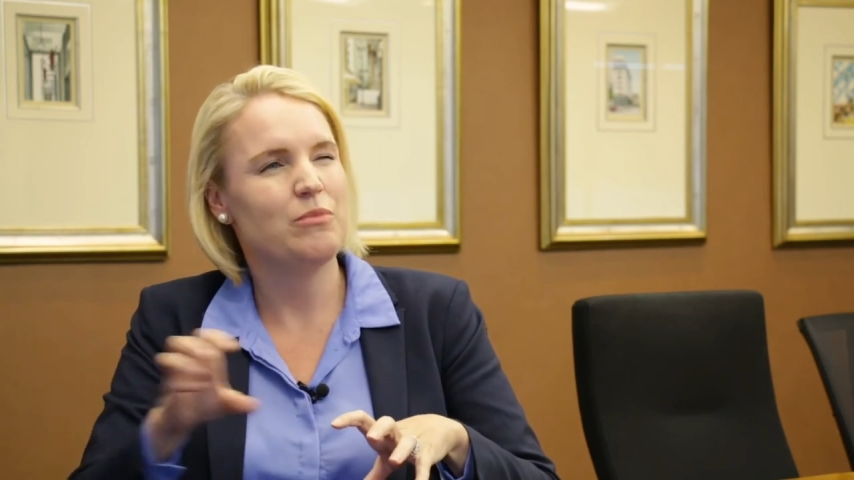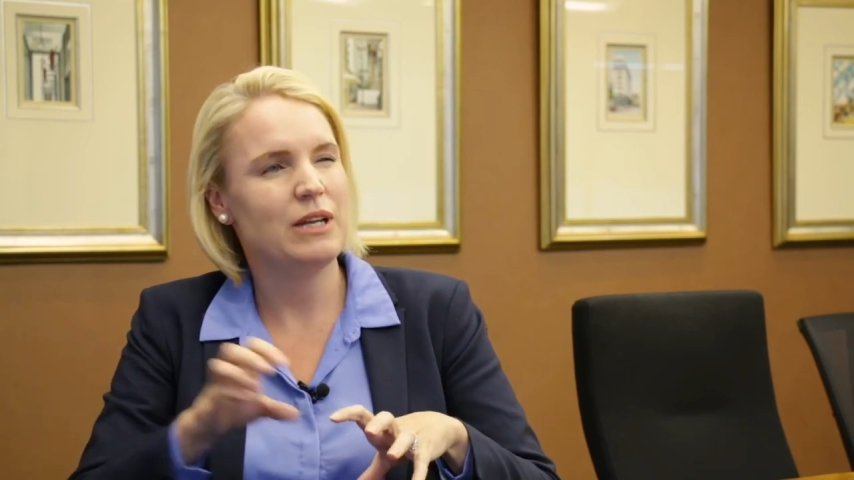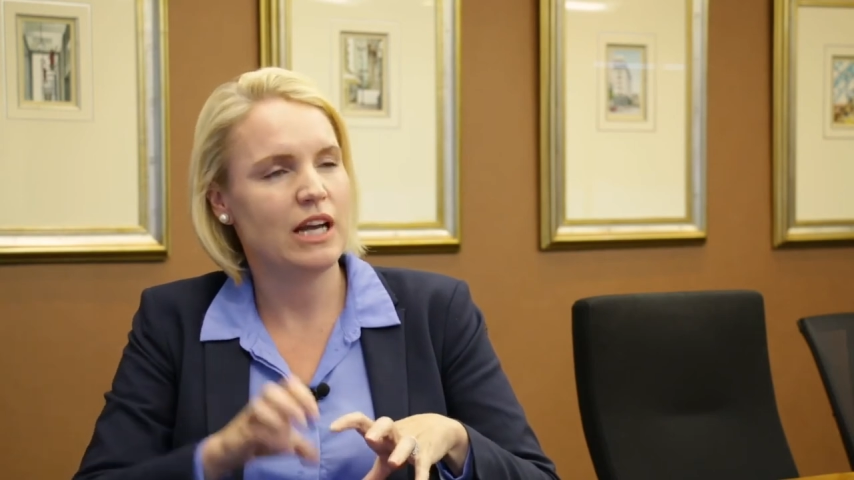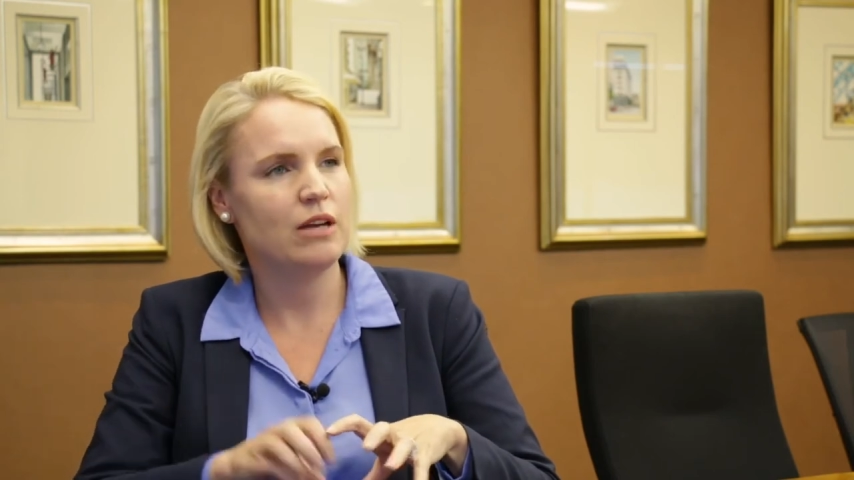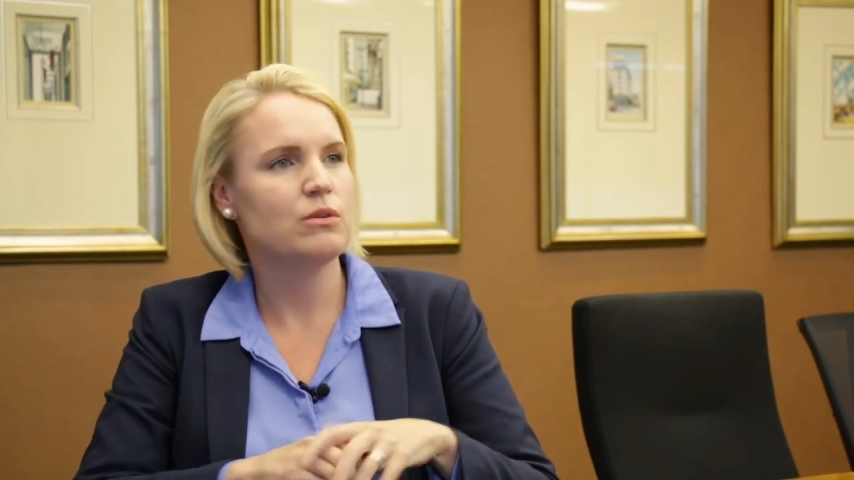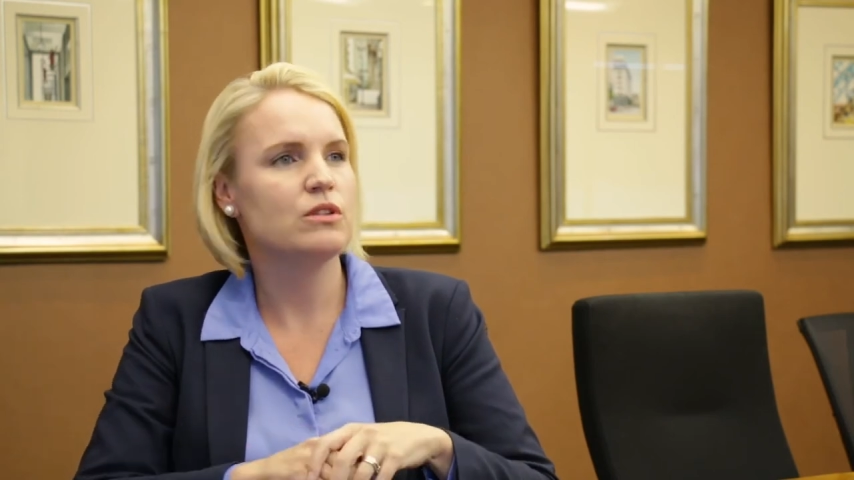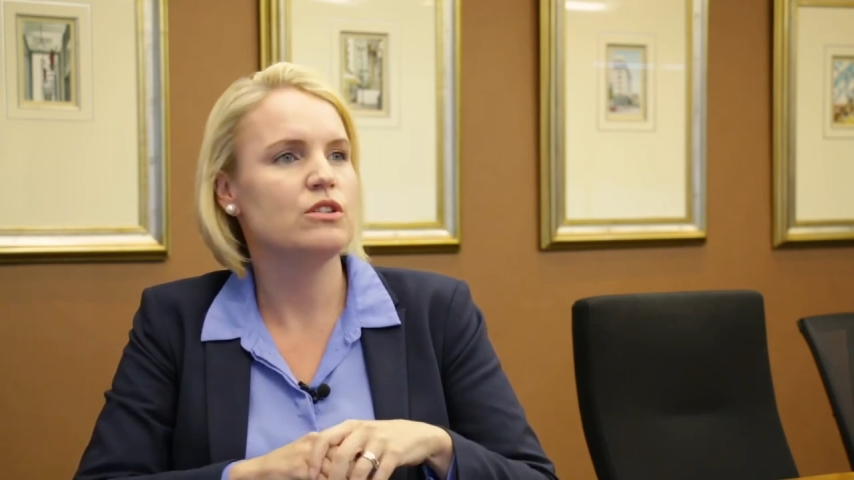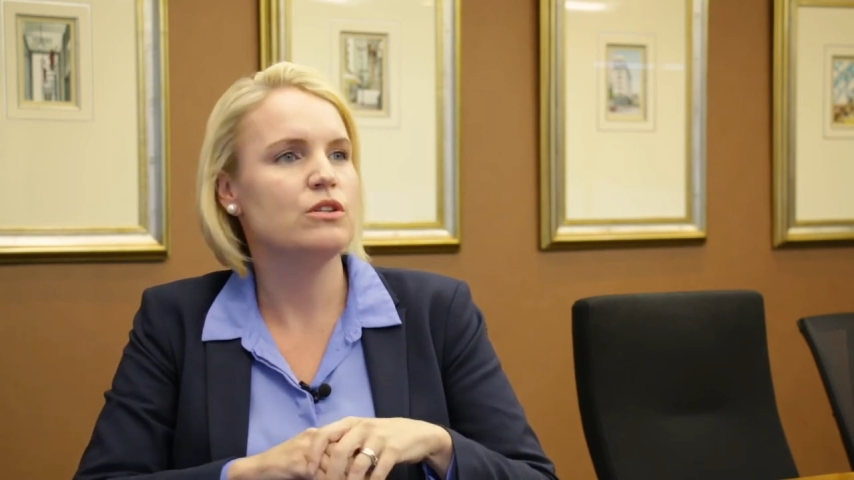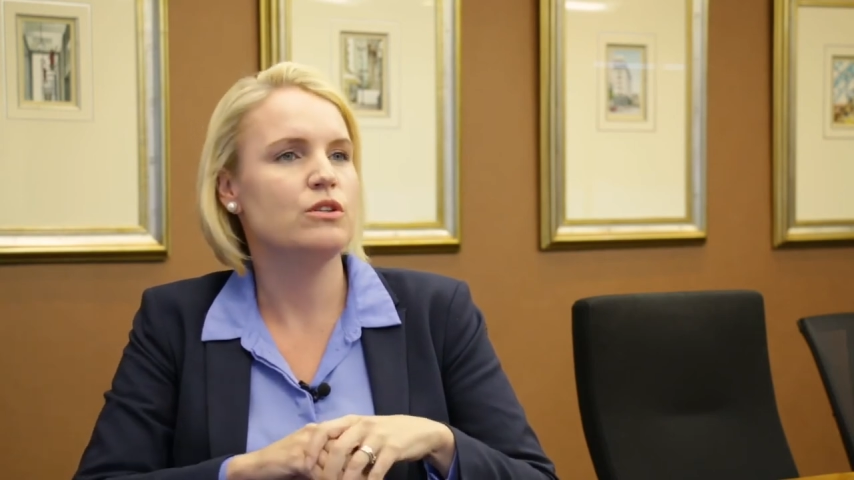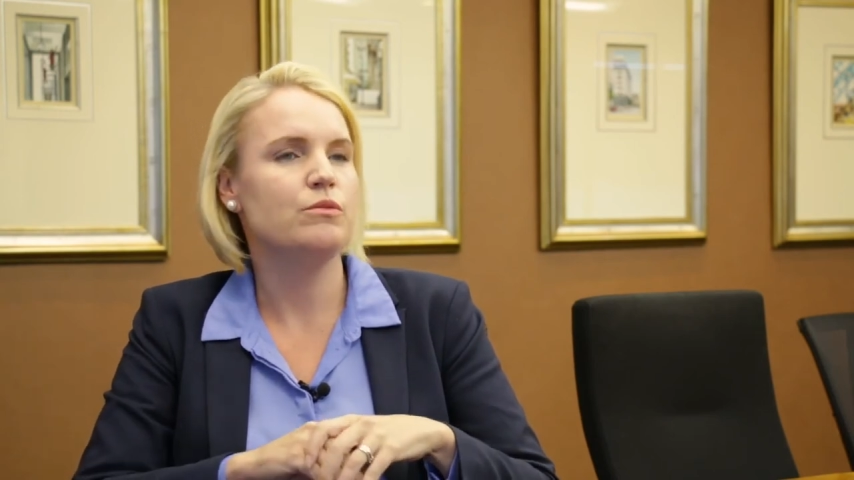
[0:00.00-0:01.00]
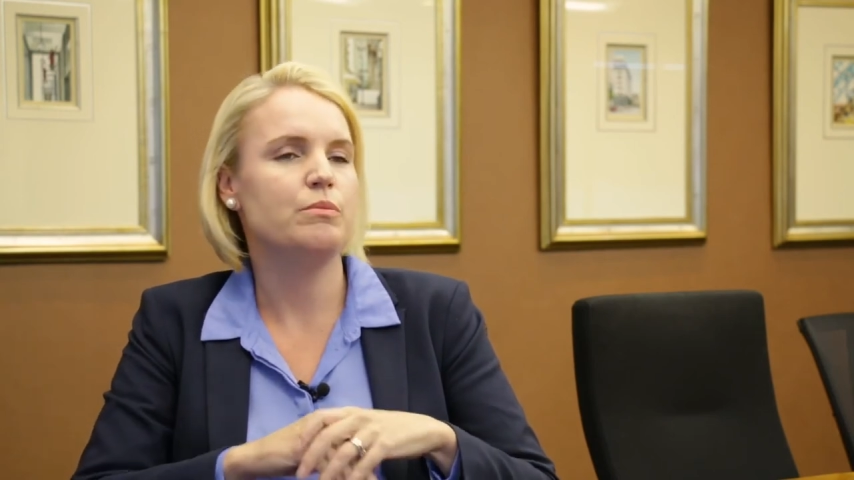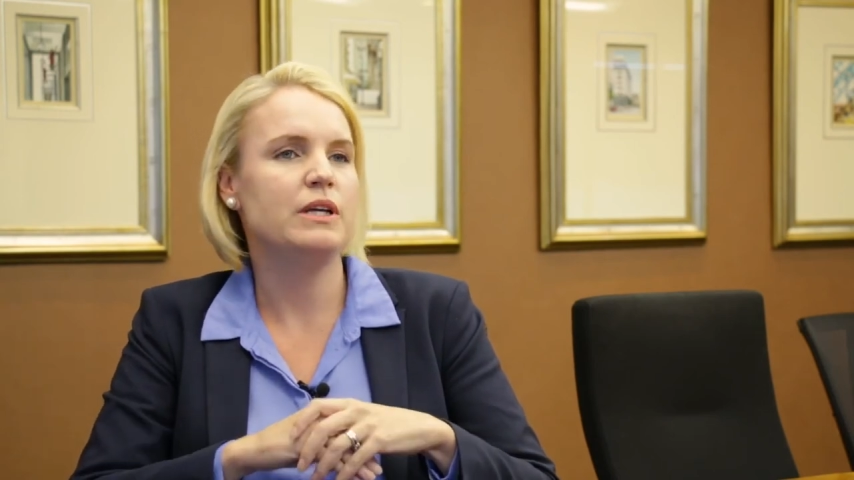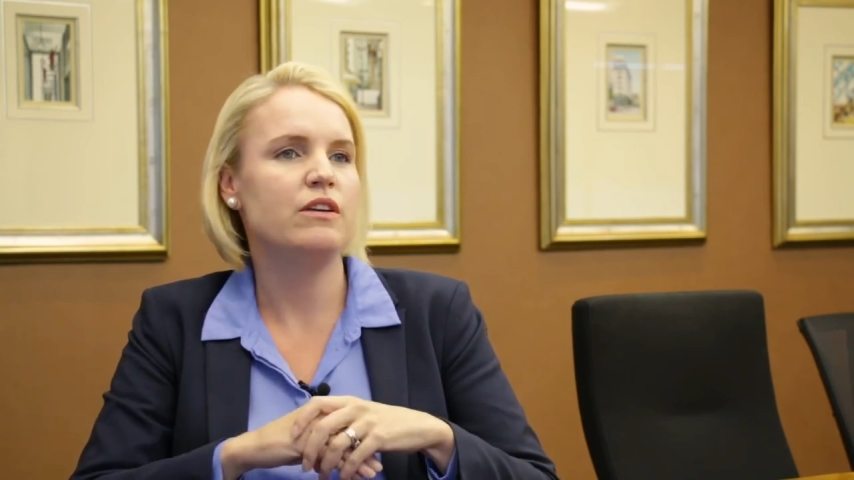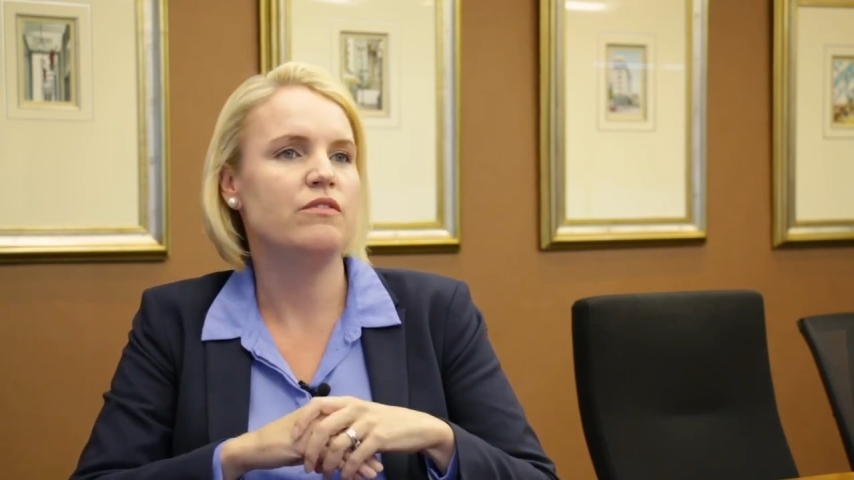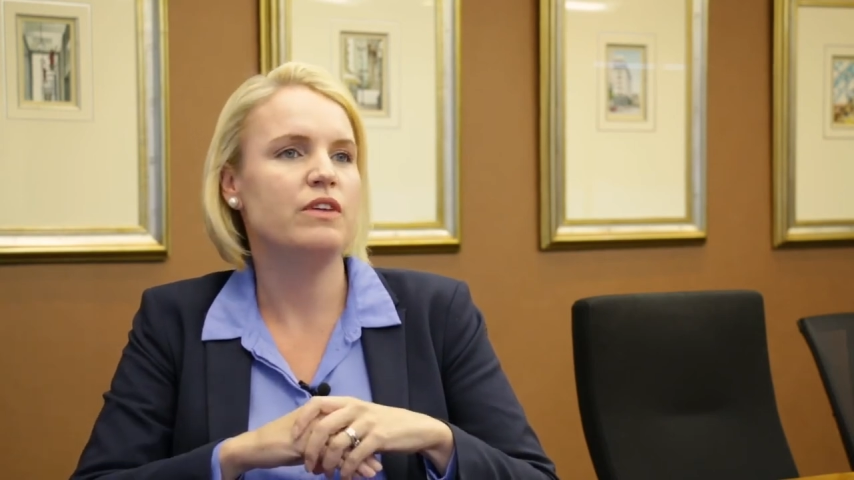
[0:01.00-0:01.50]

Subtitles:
been able to be